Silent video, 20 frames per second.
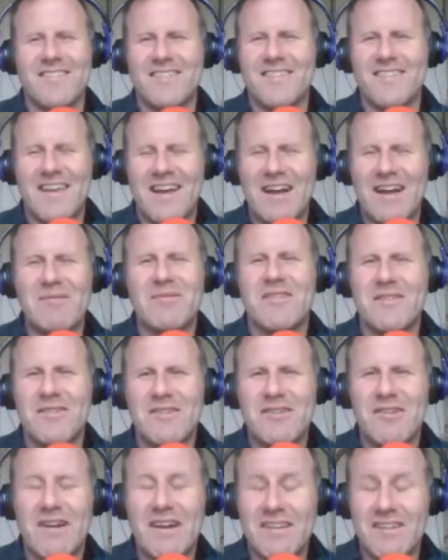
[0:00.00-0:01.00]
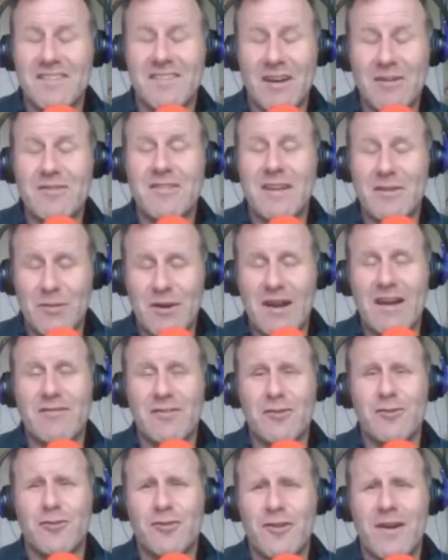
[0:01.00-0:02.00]
It's absolutely grand. It sounds like we're
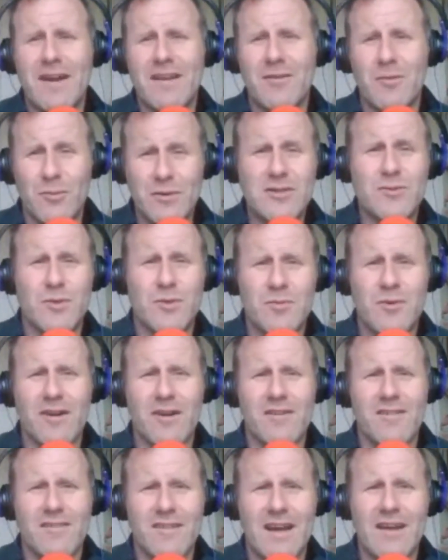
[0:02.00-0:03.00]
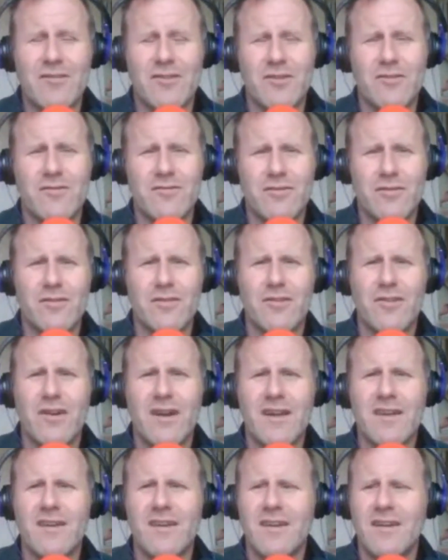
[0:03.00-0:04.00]
having good crack, which we were having good fucking
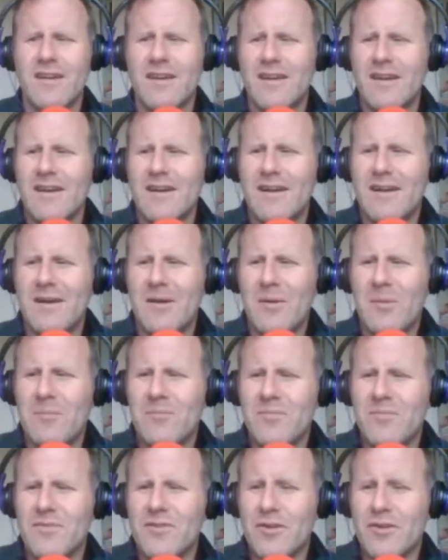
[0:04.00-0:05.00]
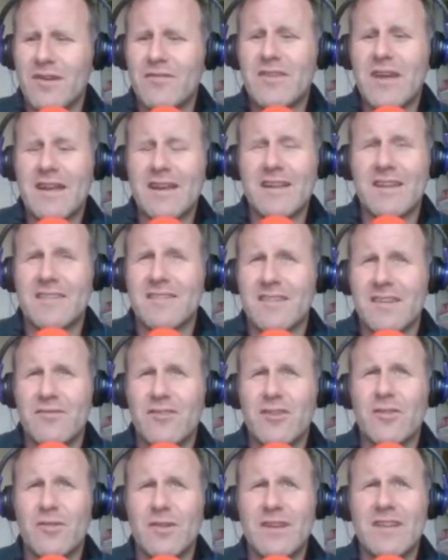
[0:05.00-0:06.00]
crack. So give that a listen.
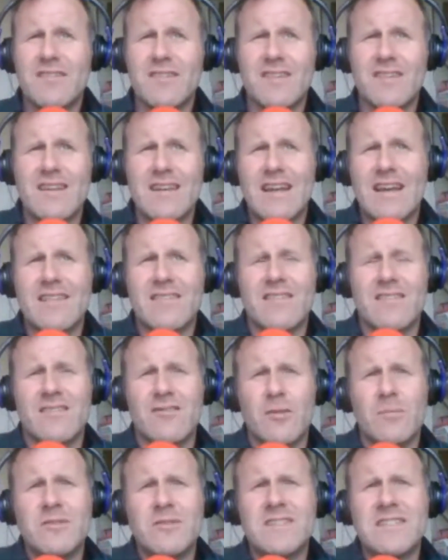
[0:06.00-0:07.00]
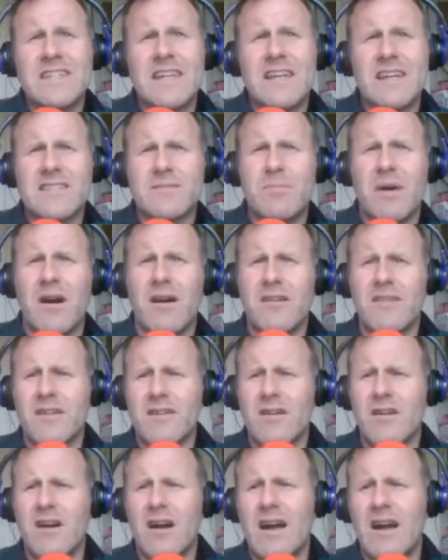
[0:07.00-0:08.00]
If you don't listen to the lads, WTS Pod
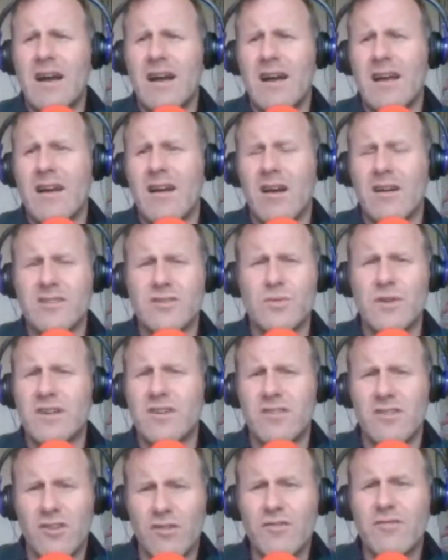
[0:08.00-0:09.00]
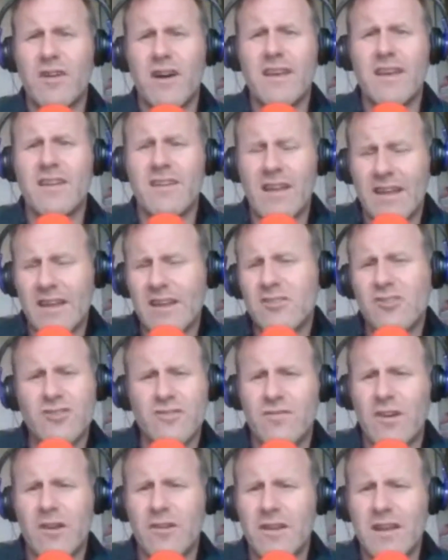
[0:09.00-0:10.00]
on Twitter, you'll find, and then
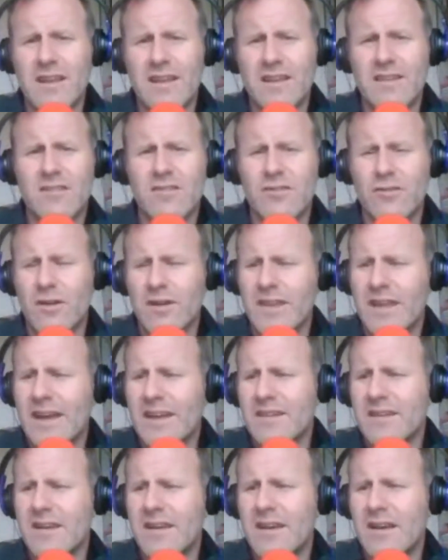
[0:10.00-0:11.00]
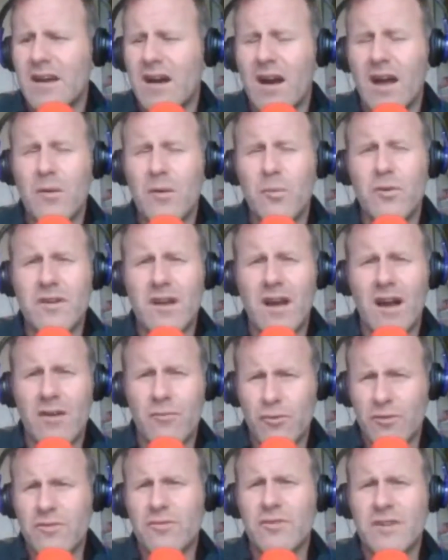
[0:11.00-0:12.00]
just follow the links through on that. I would have
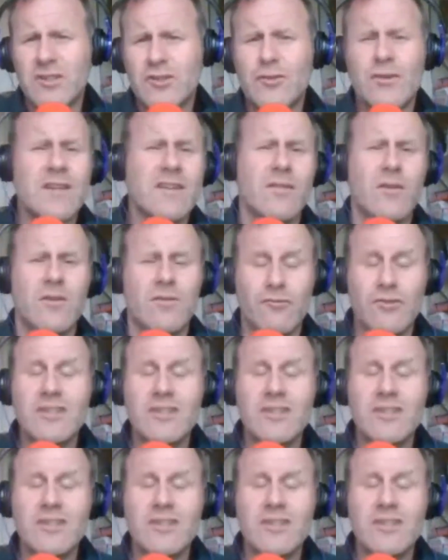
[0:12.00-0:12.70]
retweeted.